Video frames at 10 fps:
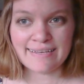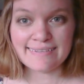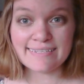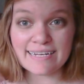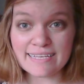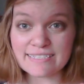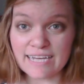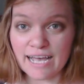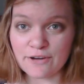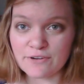knitting
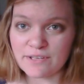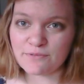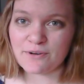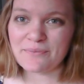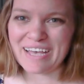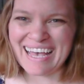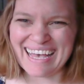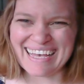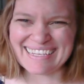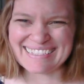diary format,
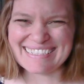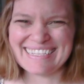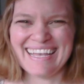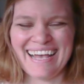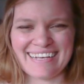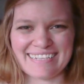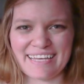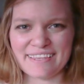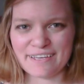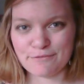as I
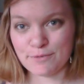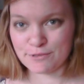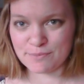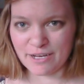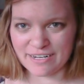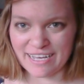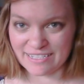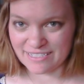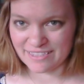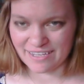think of most
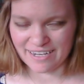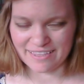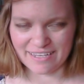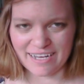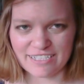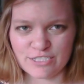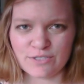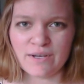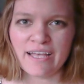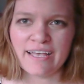podcasts, like the kind that I
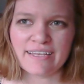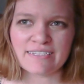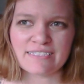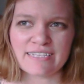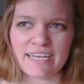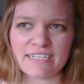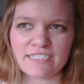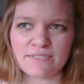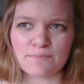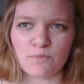do. Instead,
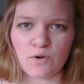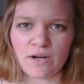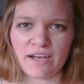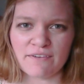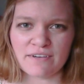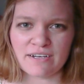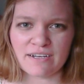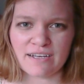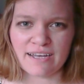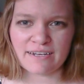it's more of
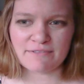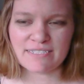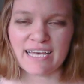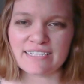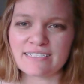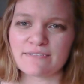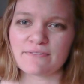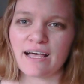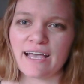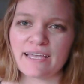a kind of slices of
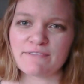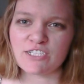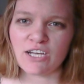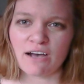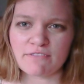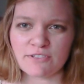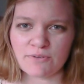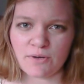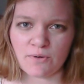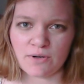life. She often
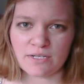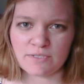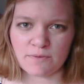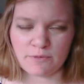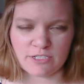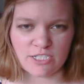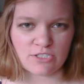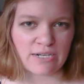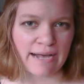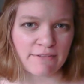records from when
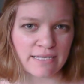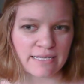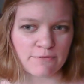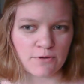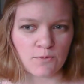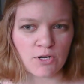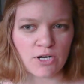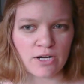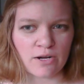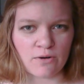she's traveling for
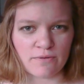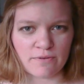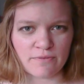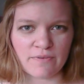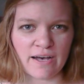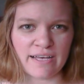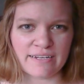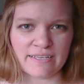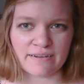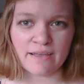work or for fun
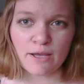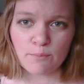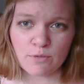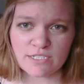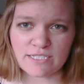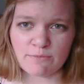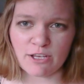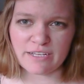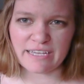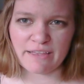and puts them
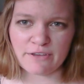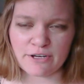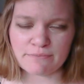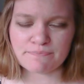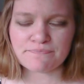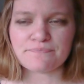all together.